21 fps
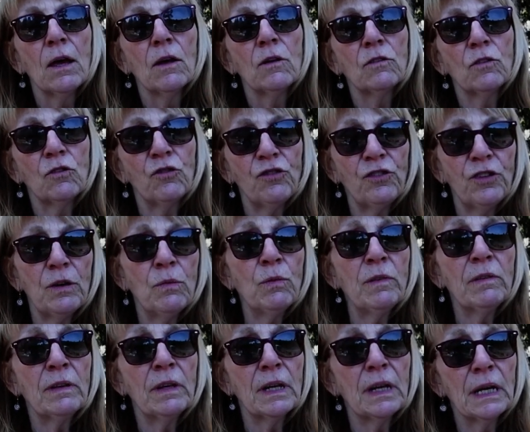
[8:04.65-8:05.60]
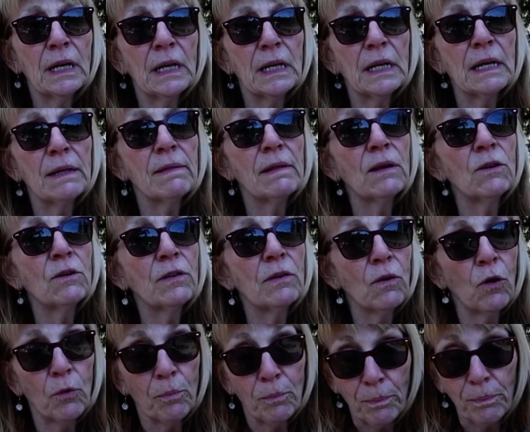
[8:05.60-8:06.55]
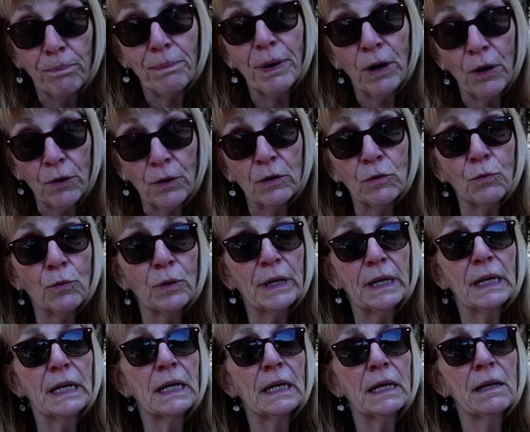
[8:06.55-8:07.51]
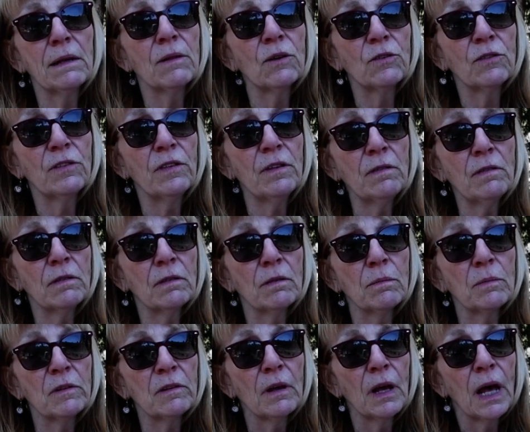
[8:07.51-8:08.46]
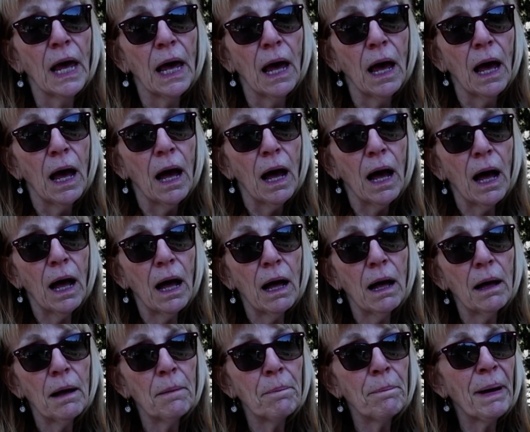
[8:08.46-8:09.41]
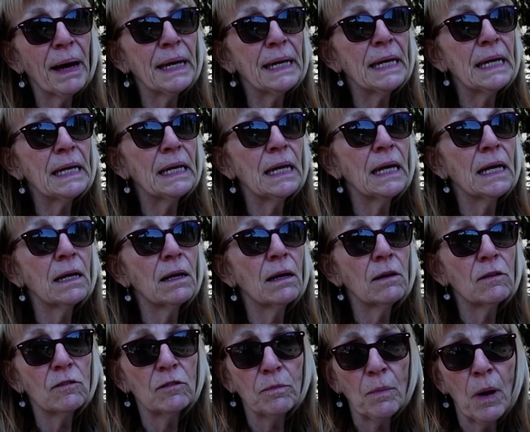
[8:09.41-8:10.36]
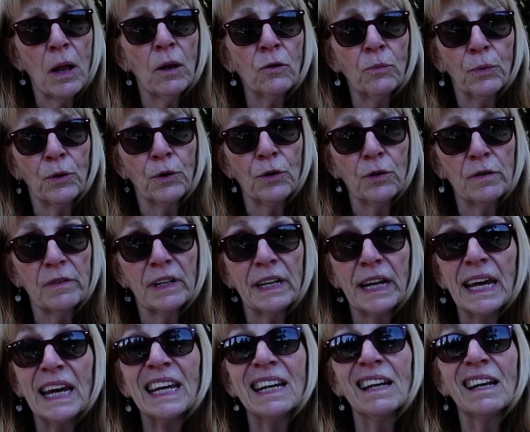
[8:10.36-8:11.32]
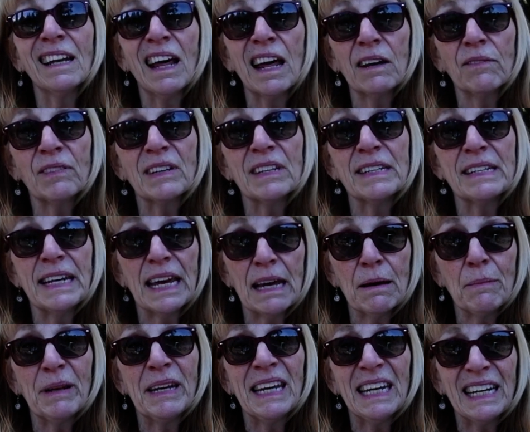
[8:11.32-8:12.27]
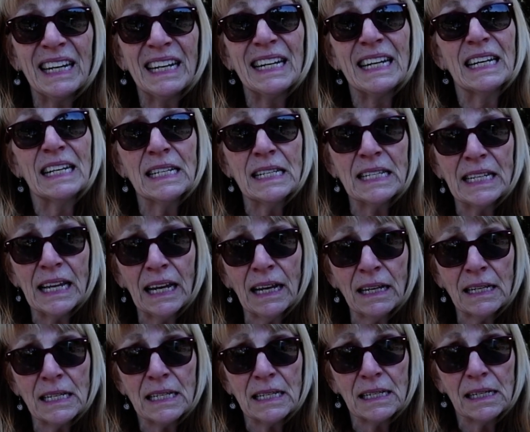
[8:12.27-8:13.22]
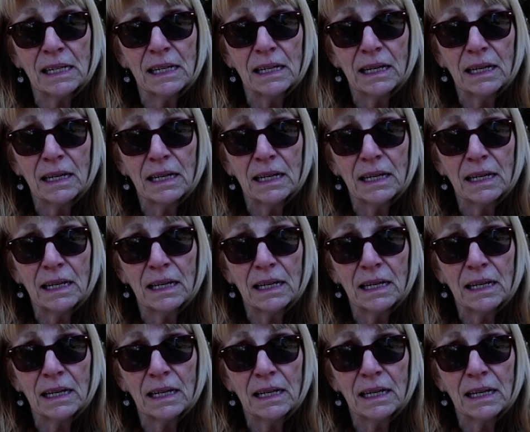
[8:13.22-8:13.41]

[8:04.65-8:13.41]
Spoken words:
So she was getting it in their, or peregrines were getting it in their systems by eating smaller birds that ate a lot of contaminated insects.